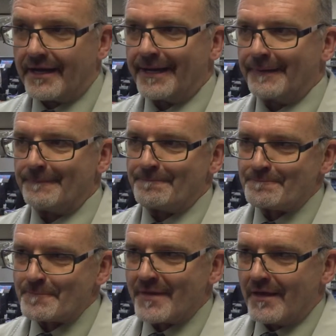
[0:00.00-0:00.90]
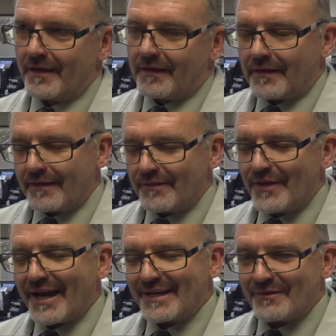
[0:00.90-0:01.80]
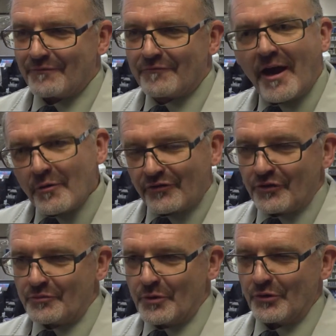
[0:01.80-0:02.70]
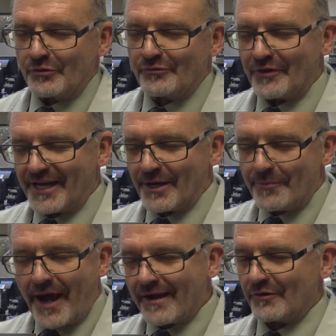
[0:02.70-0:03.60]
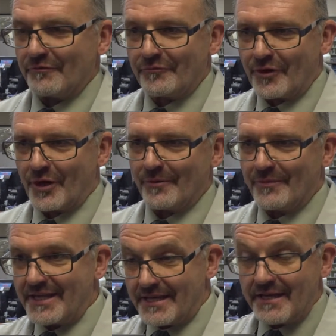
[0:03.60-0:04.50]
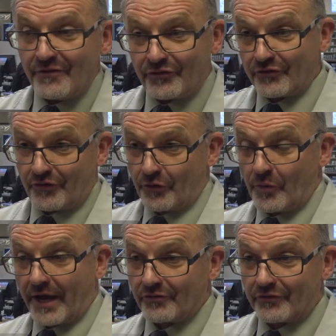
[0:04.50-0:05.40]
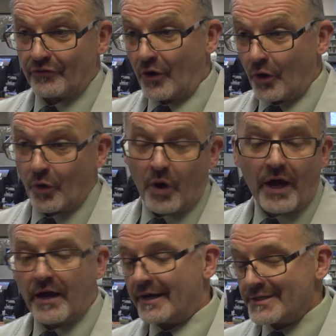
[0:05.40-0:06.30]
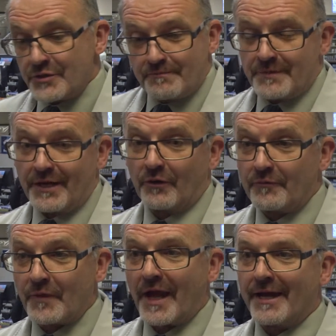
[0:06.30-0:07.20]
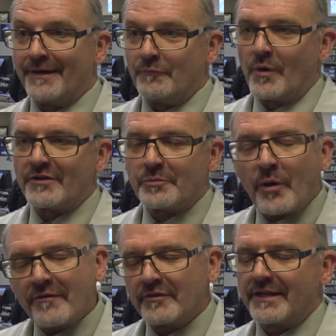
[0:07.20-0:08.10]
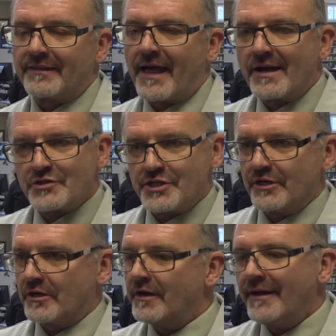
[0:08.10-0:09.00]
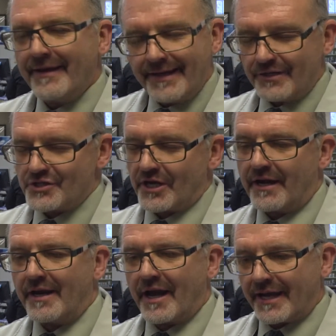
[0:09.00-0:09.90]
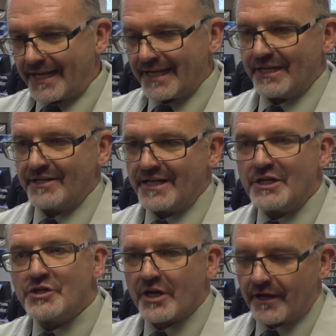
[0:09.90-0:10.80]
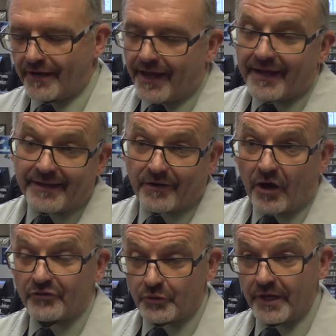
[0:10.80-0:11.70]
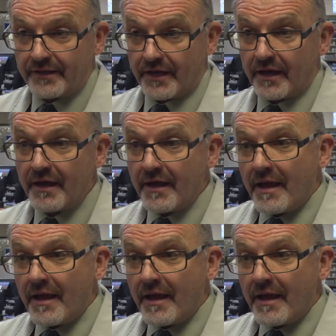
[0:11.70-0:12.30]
um, that viruses move in a pattern from the east to the west. So uh, you know, uh, what's prevalent last year in China, Indonesia, and Australia,